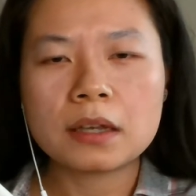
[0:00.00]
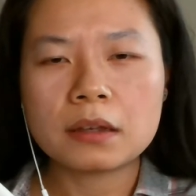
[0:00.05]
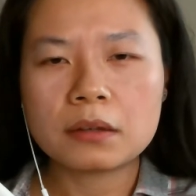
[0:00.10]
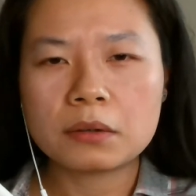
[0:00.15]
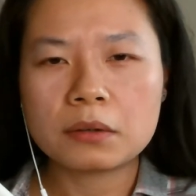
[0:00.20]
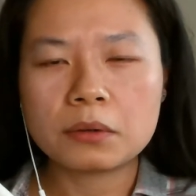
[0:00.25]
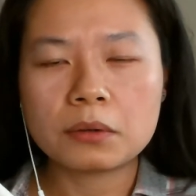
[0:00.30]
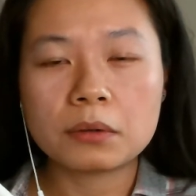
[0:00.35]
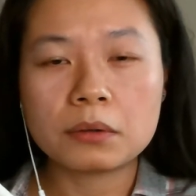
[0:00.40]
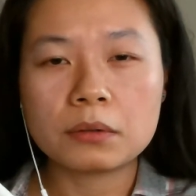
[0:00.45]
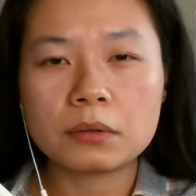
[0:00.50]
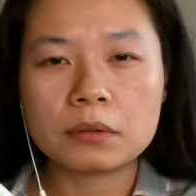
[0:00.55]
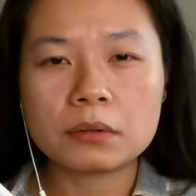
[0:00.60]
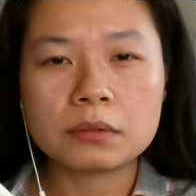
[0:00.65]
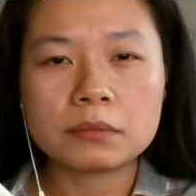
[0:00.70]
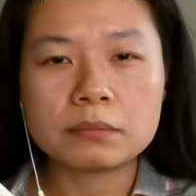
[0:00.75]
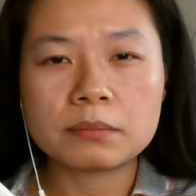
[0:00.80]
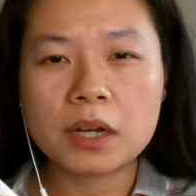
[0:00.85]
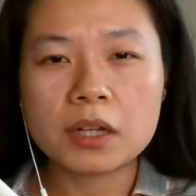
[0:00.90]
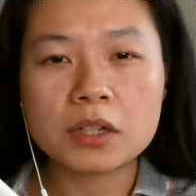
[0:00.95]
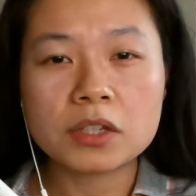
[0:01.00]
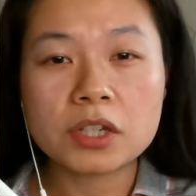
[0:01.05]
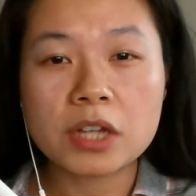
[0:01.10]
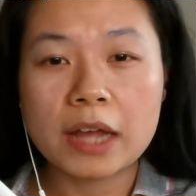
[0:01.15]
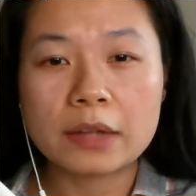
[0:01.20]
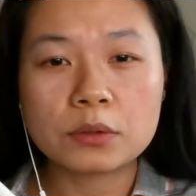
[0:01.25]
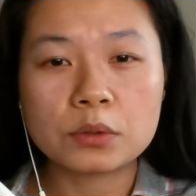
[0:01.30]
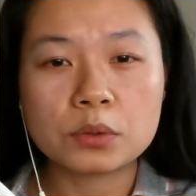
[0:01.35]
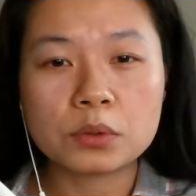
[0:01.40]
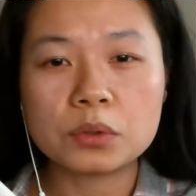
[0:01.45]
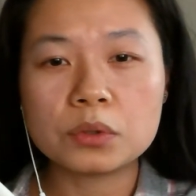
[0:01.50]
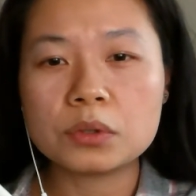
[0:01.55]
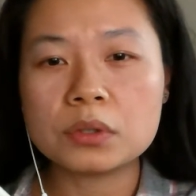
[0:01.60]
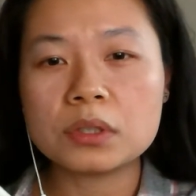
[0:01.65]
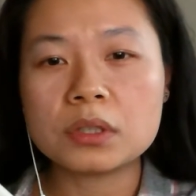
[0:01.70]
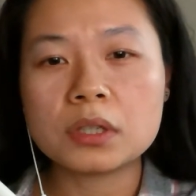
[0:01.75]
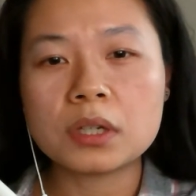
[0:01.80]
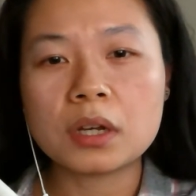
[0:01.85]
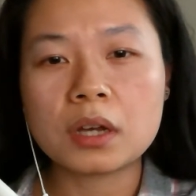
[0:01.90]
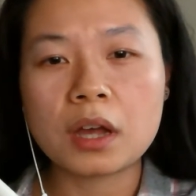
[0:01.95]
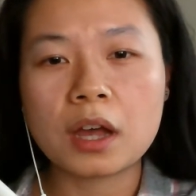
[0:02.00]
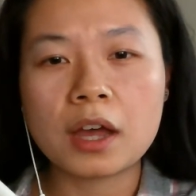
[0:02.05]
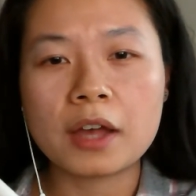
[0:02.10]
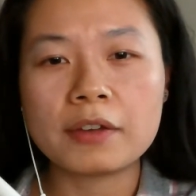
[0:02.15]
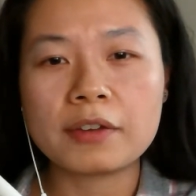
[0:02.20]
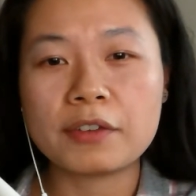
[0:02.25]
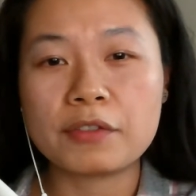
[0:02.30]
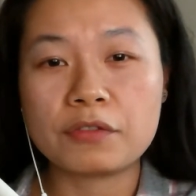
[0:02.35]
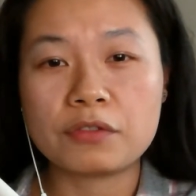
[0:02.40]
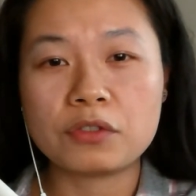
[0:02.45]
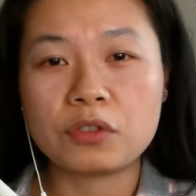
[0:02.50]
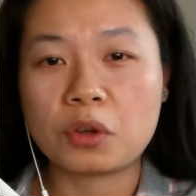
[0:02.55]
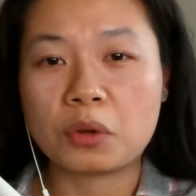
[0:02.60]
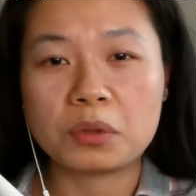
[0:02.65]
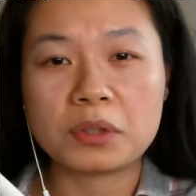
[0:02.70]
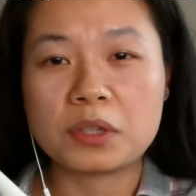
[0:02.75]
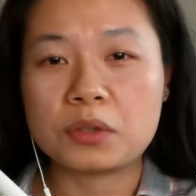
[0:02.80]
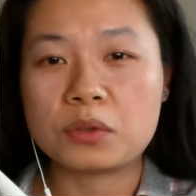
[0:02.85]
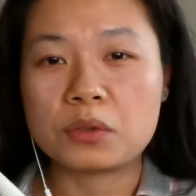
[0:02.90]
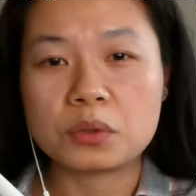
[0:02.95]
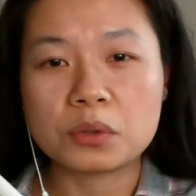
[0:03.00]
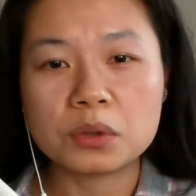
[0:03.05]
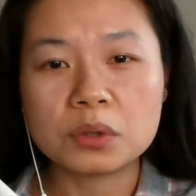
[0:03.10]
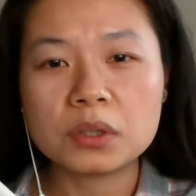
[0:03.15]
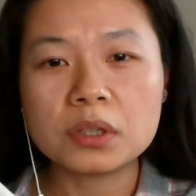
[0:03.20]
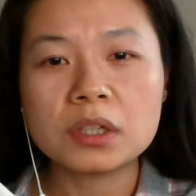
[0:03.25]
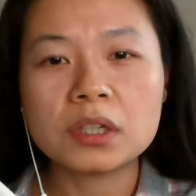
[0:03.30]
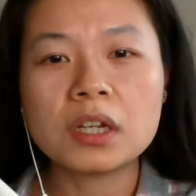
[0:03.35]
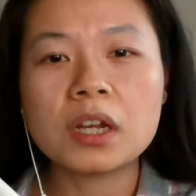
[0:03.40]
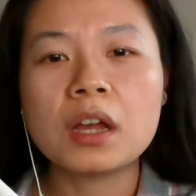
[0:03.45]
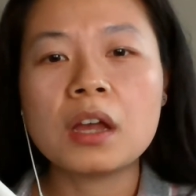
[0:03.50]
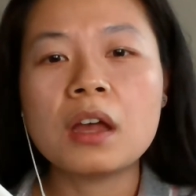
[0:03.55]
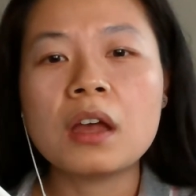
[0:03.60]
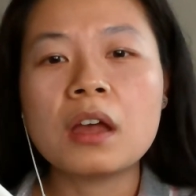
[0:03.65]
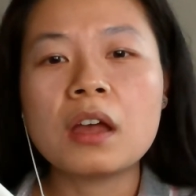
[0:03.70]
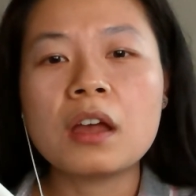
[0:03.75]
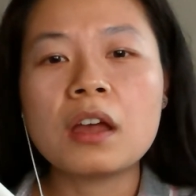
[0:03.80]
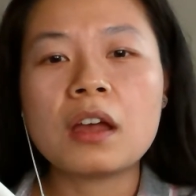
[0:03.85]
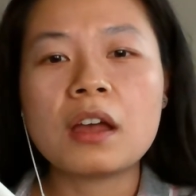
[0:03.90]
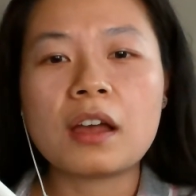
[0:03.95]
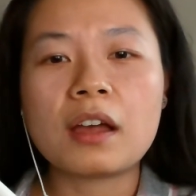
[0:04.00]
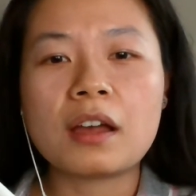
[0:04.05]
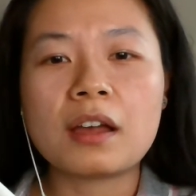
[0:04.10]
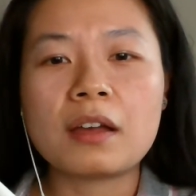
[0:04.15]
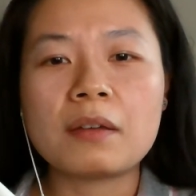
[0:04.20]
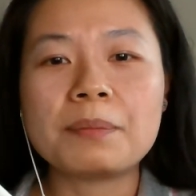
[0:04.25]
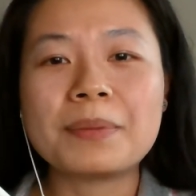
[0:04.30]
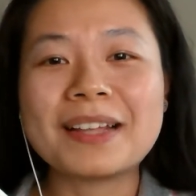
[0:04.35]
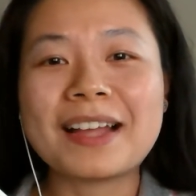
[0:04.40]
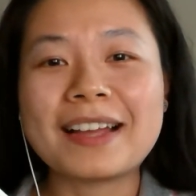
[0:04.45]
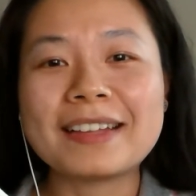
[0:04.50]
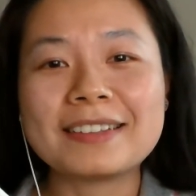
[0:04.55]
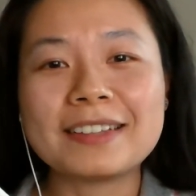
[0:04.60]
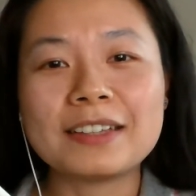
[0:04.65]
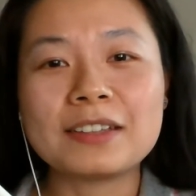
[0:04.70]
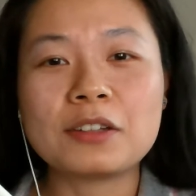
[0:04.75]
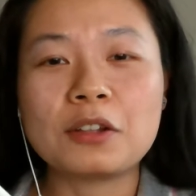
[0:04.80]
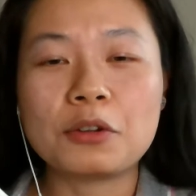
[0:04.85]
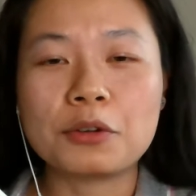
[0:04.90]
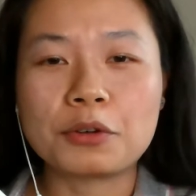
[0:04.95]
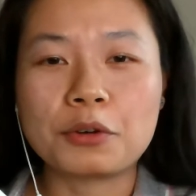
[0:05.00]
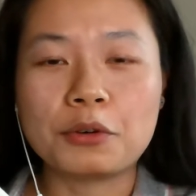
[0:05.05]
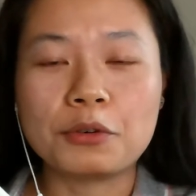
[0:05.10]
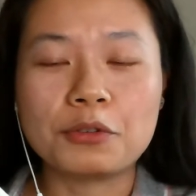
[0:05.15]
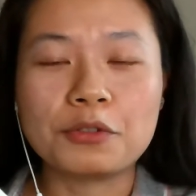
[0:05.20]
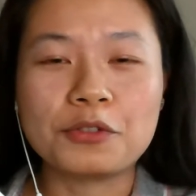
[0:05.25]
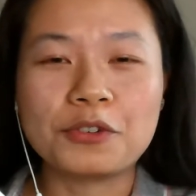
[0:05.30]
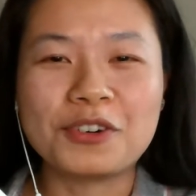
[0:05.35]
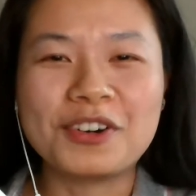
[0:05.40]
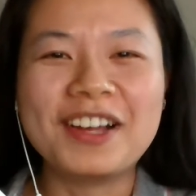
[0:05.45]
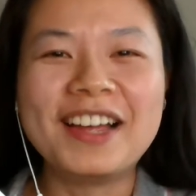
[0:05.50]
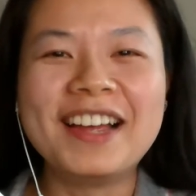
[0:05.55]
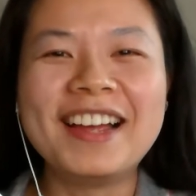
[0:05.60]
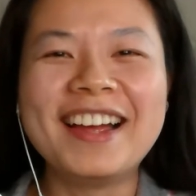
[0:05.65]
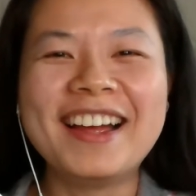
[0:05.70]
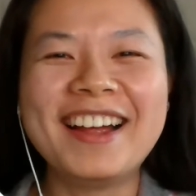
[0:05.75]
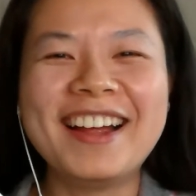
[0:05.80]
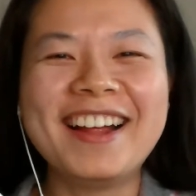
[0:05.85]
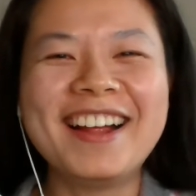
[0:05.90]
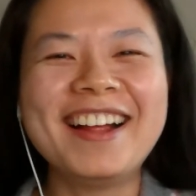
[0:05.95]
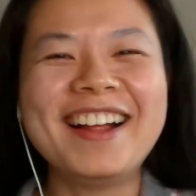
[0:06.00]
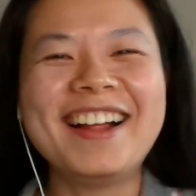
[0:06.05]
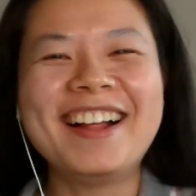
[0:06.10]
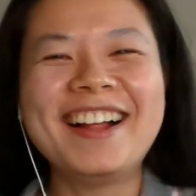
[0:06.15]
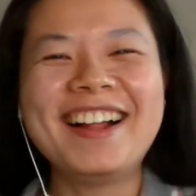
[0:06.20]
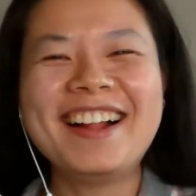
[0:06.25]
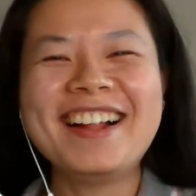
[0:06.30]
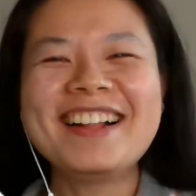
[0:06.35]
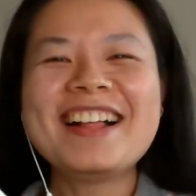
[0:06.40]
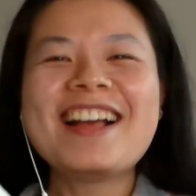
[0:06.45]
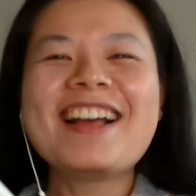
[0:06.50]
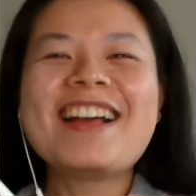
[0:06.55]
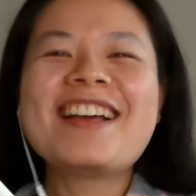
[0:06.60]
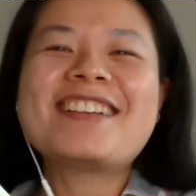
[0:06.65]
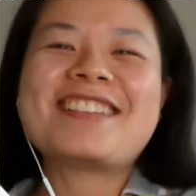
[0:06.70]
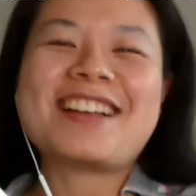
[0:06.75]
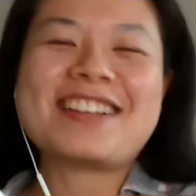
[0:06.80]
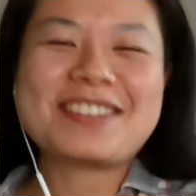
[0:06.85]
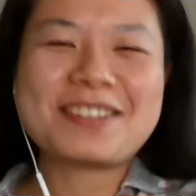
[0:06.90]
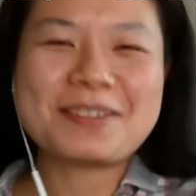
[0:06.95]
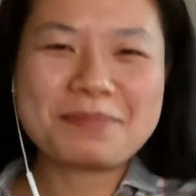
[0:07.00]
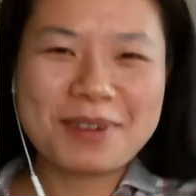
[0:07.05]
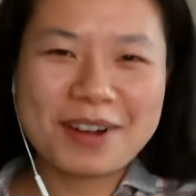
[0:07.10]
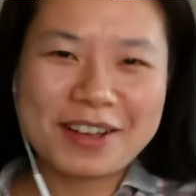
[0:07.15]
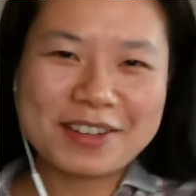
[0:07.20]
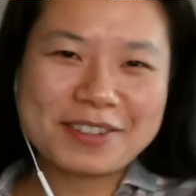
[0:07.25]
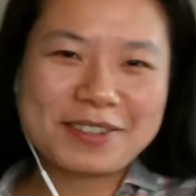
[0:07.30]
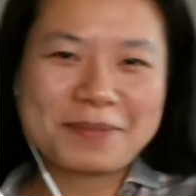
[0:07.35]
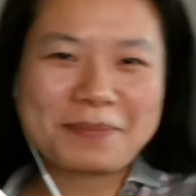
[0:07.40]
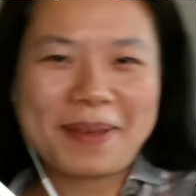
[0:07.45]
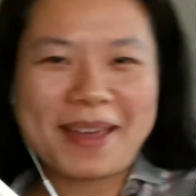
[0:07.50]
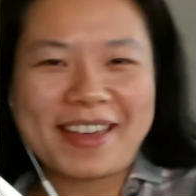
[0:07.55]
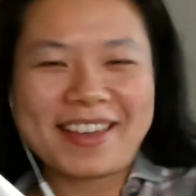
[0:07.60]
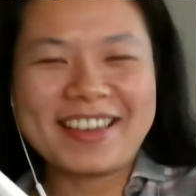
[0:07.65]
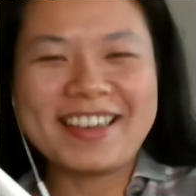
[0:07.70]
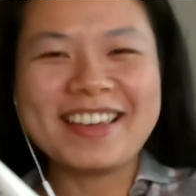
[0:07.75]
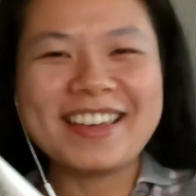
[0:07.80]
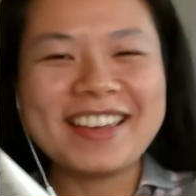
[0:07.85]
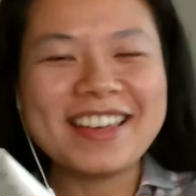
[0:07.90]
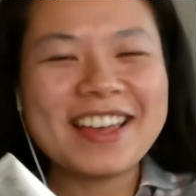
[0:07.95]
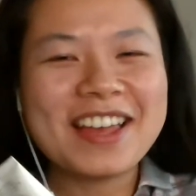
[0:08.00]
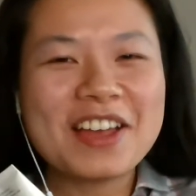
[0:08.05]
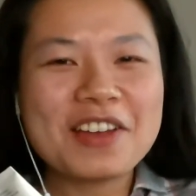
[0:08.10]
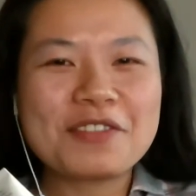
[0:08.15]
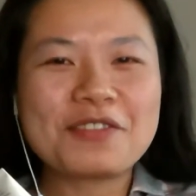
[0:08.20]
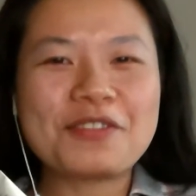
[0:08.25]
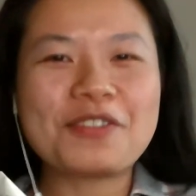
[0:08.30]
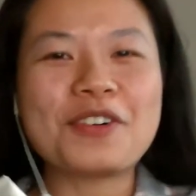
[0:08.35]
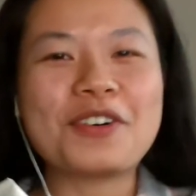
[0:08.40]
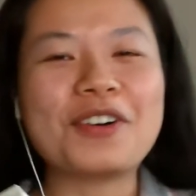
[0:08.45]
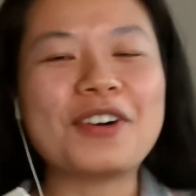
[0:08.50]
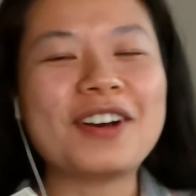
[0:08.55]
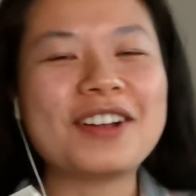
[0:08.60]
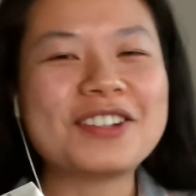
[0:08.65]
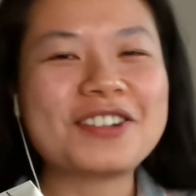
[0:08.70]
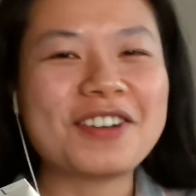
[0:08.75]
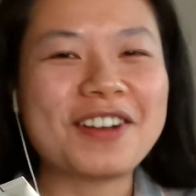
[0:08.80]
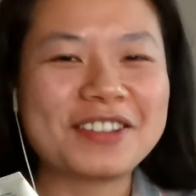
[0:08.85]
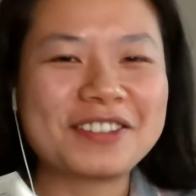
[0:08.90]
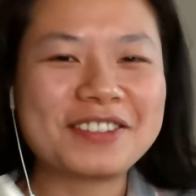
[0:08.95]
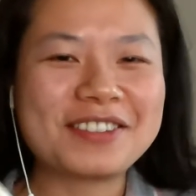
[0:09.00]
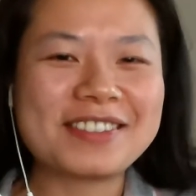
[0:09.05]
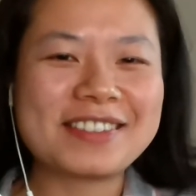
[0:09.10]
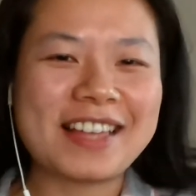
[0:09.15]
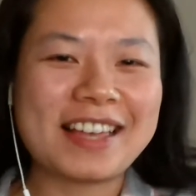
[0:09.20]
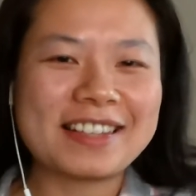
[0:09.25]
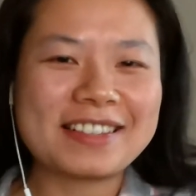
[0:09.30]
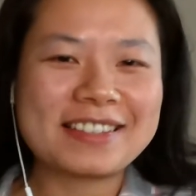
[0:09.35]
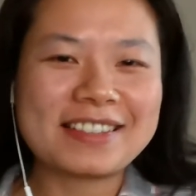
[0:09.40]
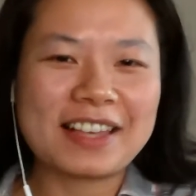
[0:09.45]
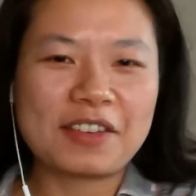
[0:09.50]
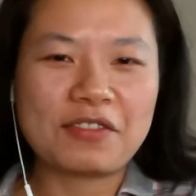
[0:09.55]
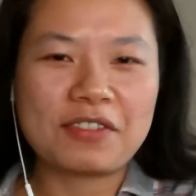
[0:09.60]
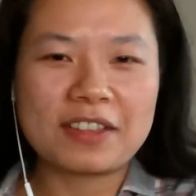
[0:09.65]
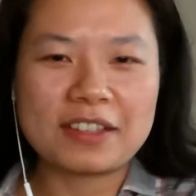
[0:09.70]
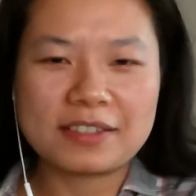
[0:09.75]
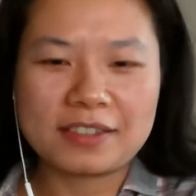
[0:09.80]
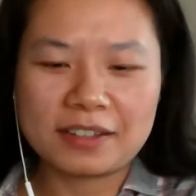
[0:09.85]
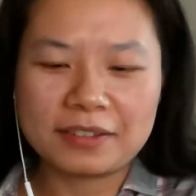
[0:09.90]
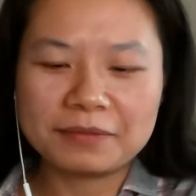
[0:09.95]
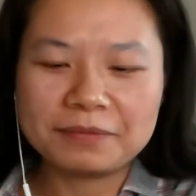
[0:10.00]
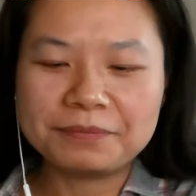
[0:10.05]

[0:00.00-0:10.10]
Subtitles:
or much at all, if not at all. But I did look awful. That's a price you pay for trying to stay safe in the sun.